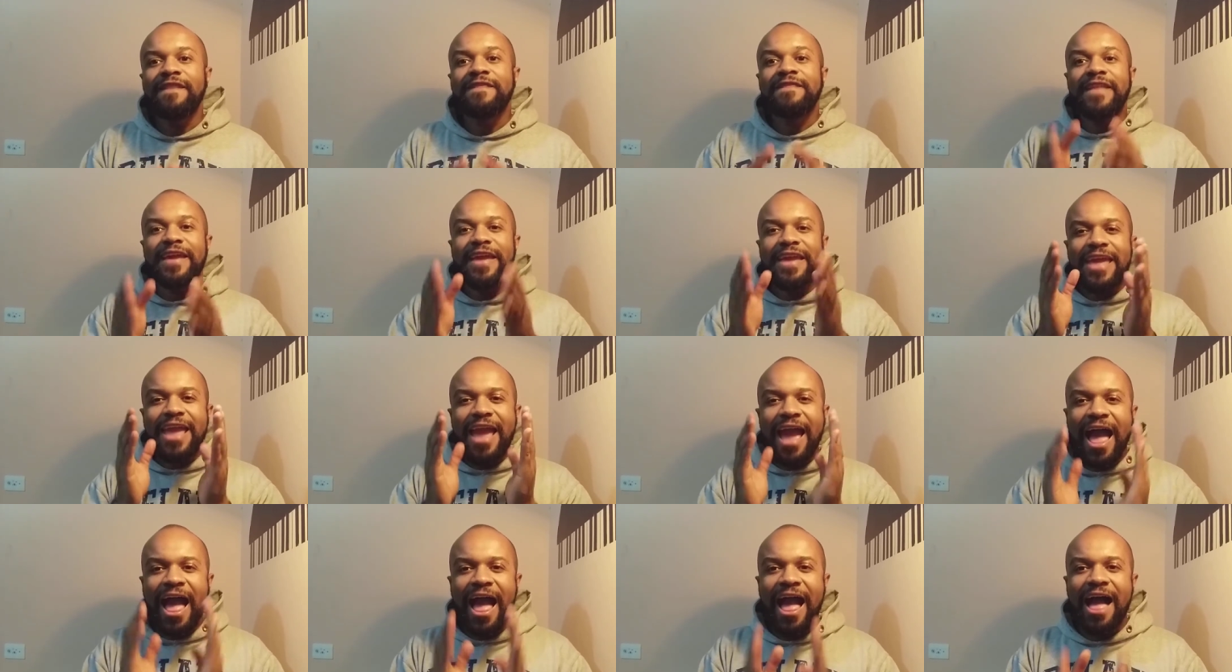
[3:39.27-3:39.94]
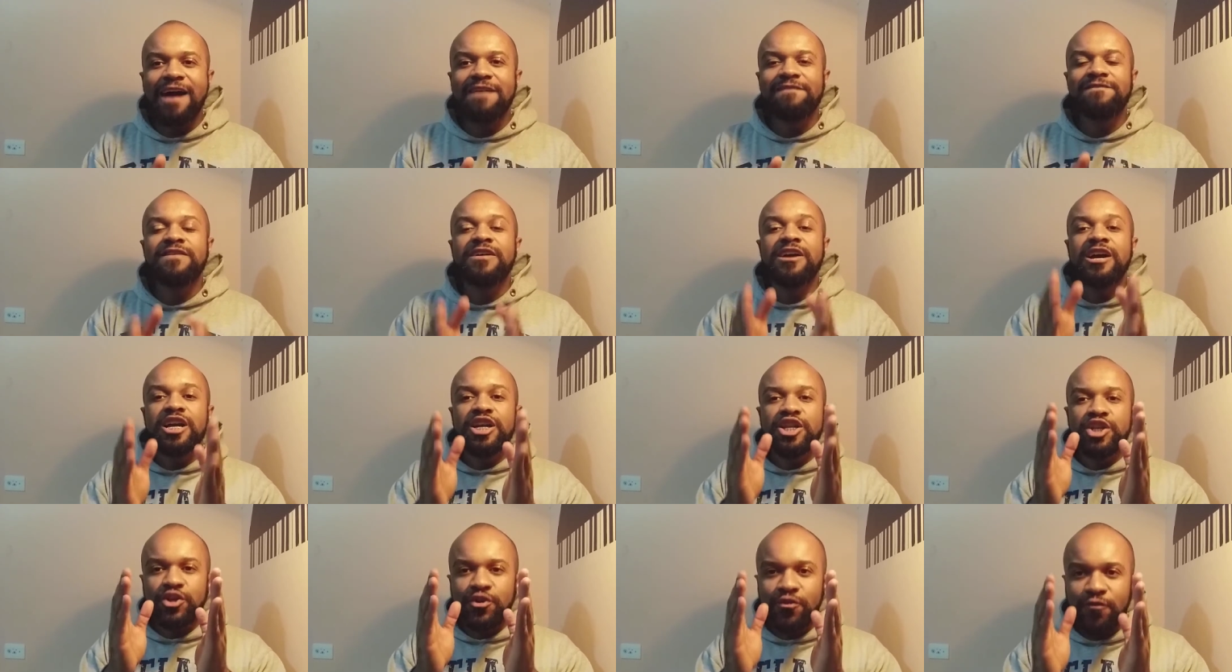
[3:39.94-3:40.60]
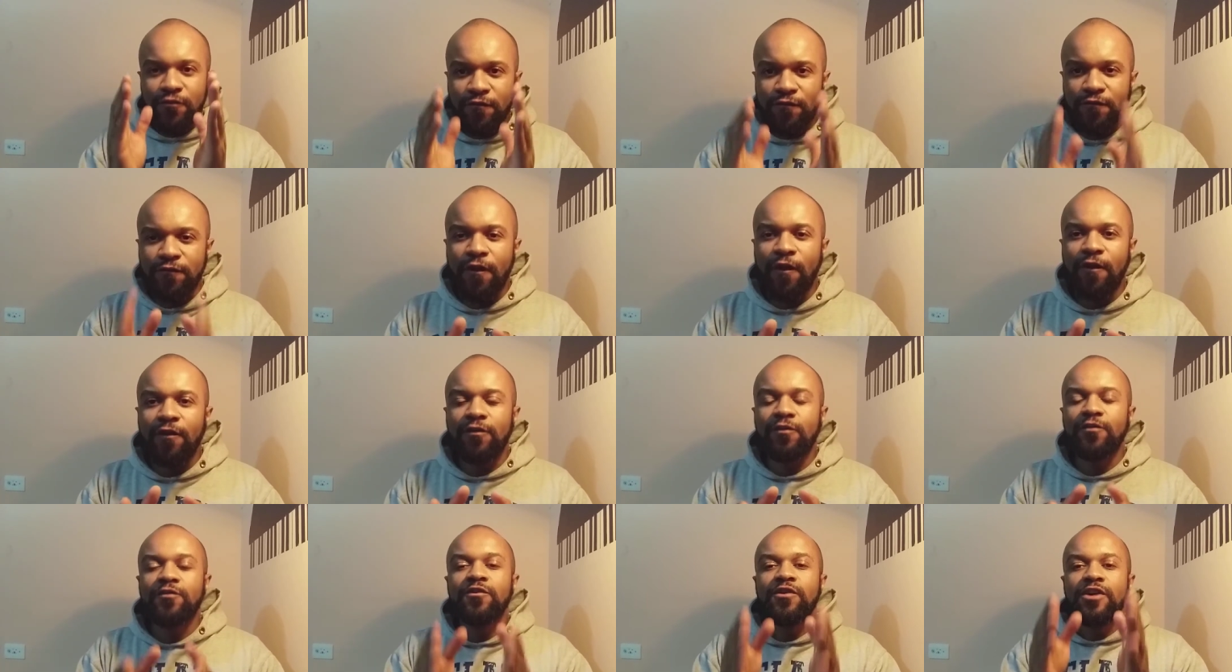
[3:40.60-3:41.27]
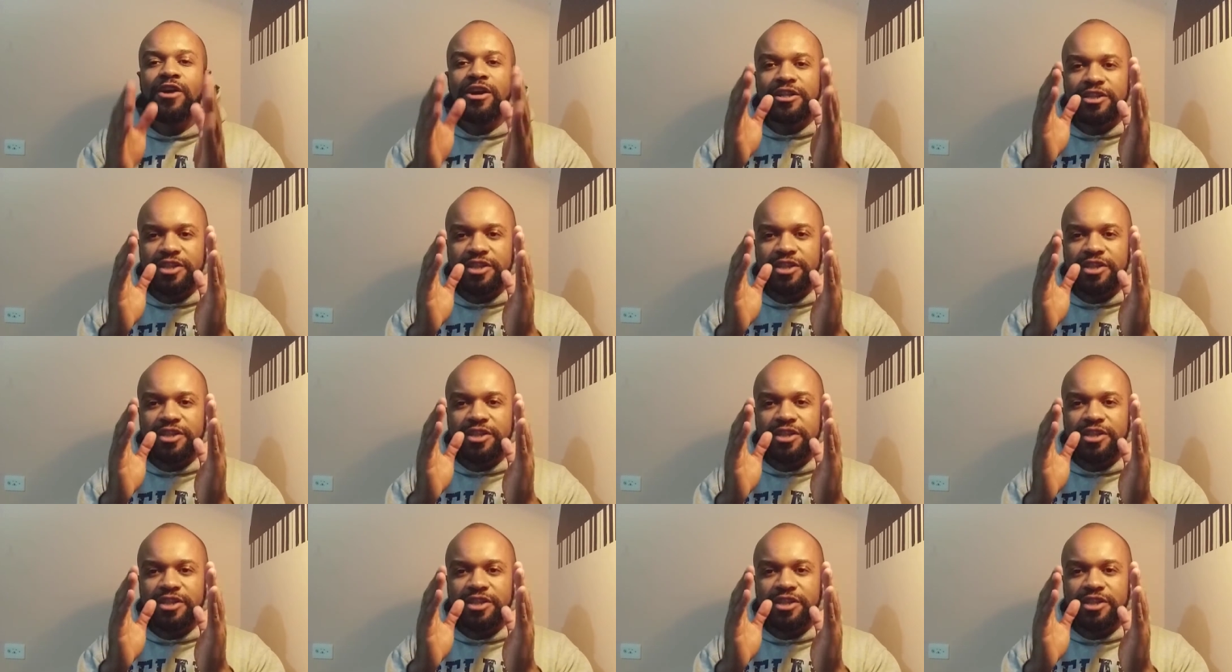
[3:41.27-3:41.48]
They have to follow